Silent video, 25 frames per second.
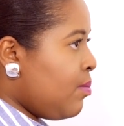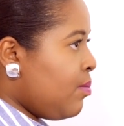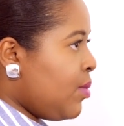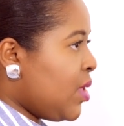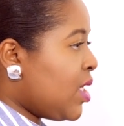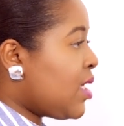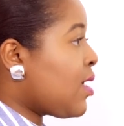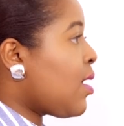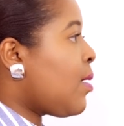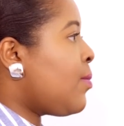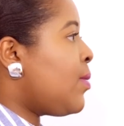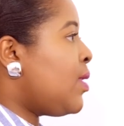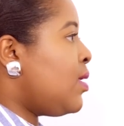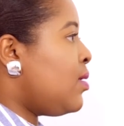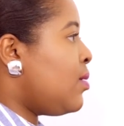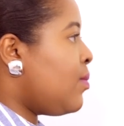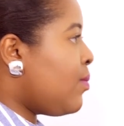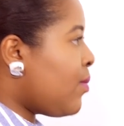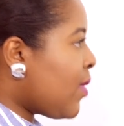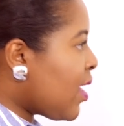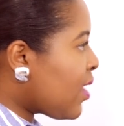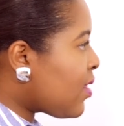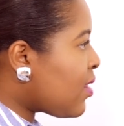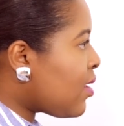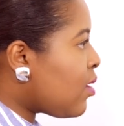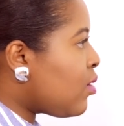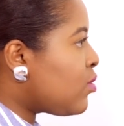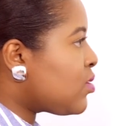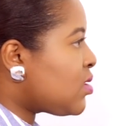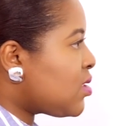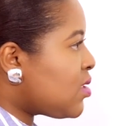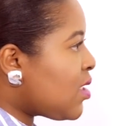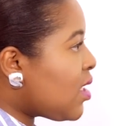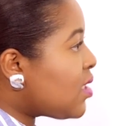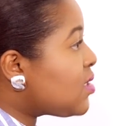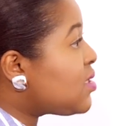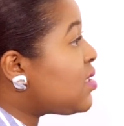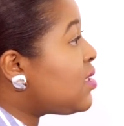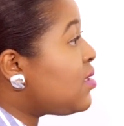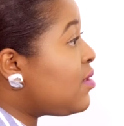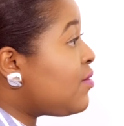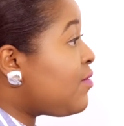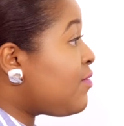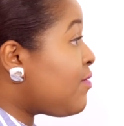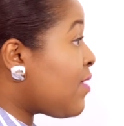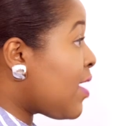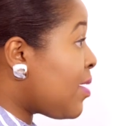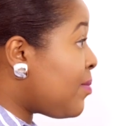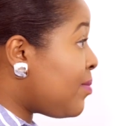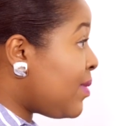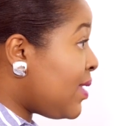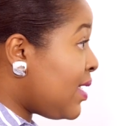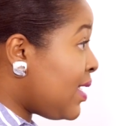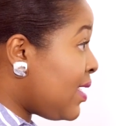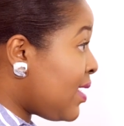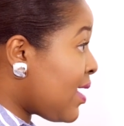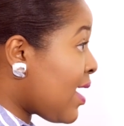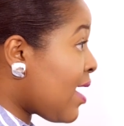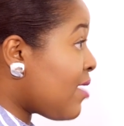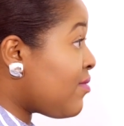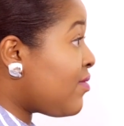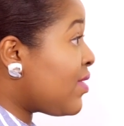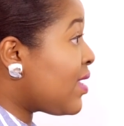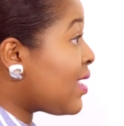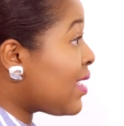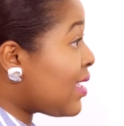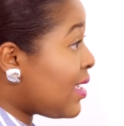becoming a mother or starting a family, having